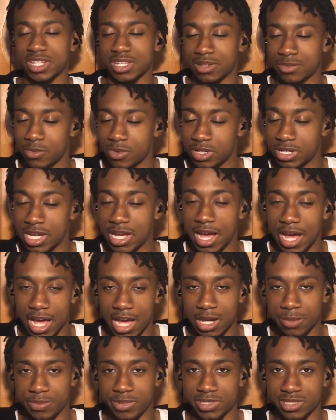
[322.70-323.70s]
when that
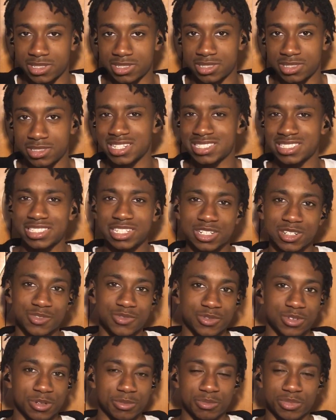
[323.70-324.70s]
happens, instead
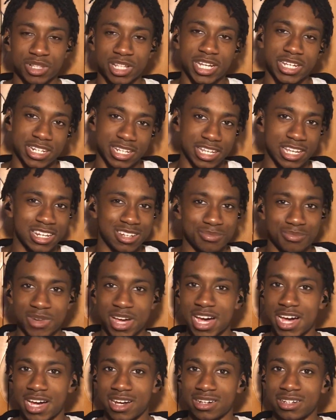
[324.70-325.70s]
of complaining, getting
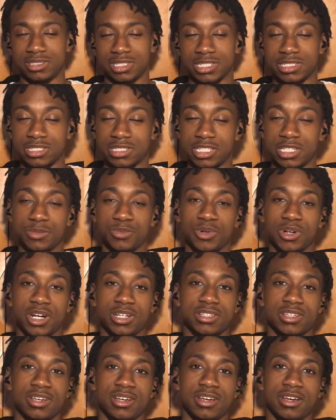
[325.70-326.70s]
mad, he takes a deep breath
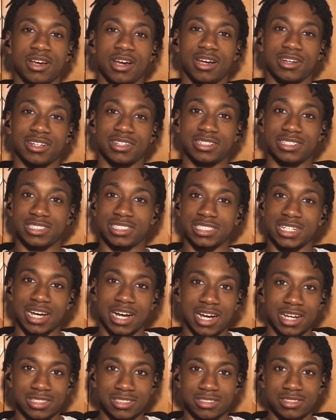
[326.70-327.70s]
and then
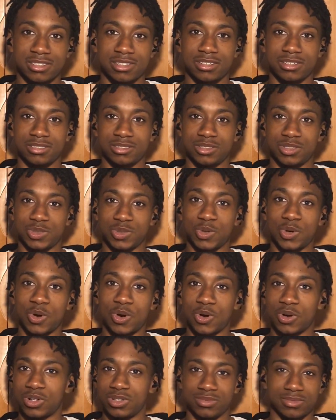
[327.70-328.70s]
decides to
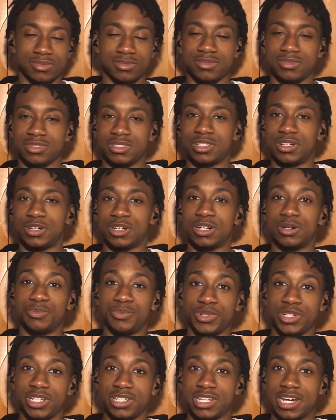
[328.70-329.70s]
call the
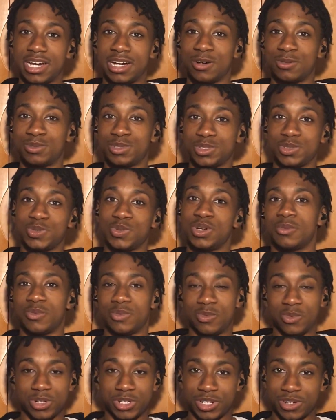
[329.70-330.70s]
company that helps you
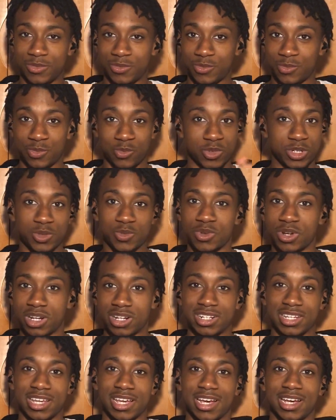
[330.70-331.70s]
when you run out
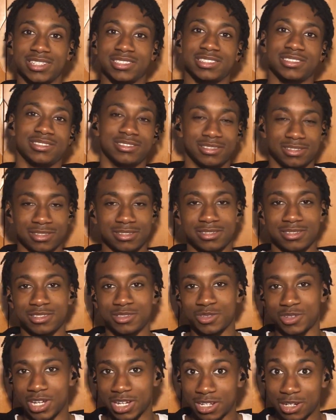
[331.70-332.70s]
of gas. You
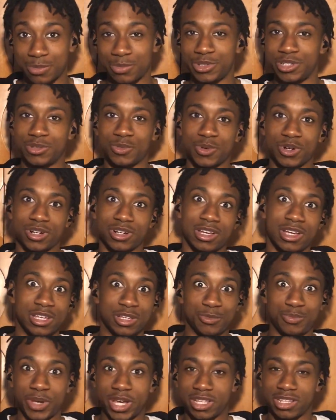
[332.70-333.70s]
know, that company where you
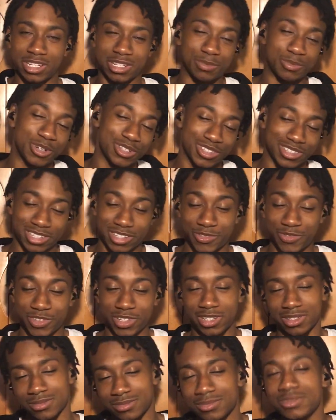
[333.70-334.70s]
pay like a monthly
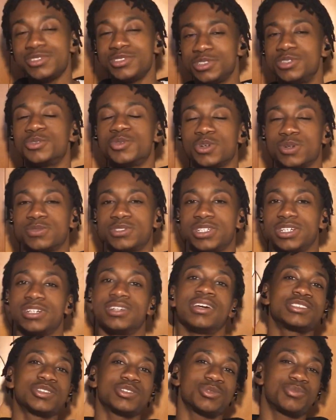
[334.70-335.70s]
fee. You know what I'm saying?
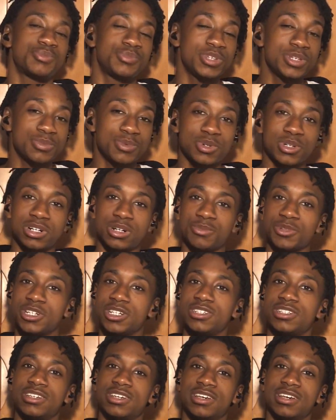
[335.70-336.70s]
So the people come
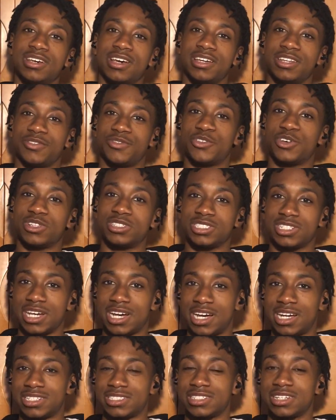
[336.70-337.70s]
in and he fills his
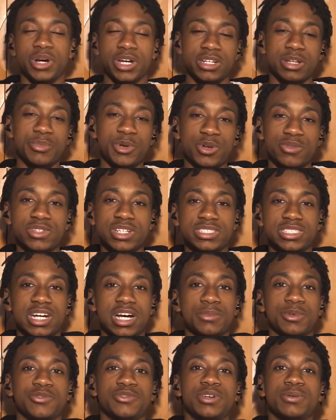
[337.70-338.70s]
gas. But in the middle of the
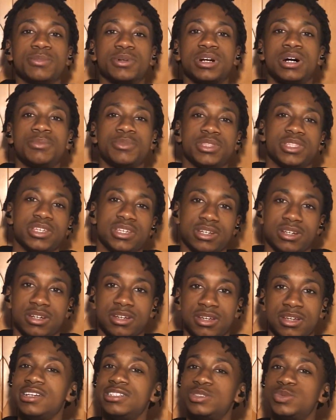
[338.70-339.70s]
time of them coming there,
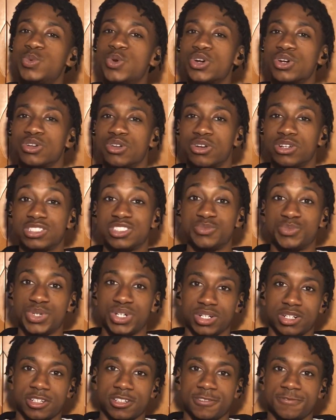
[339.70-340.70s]
he's working on his book.